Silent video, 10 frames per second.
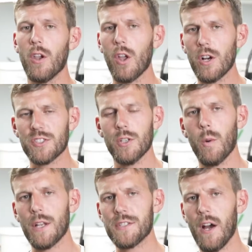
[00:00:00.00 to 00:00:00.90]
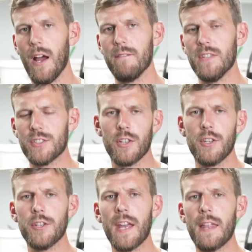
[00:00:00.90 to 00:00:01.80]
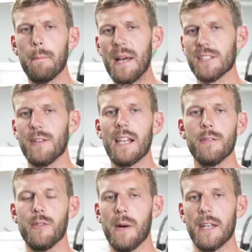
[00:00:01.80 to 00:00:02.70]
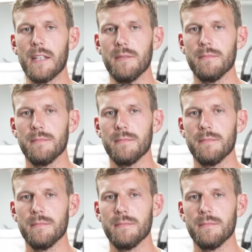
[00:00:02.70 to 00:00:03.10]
lots at one time so that you get the best value for money.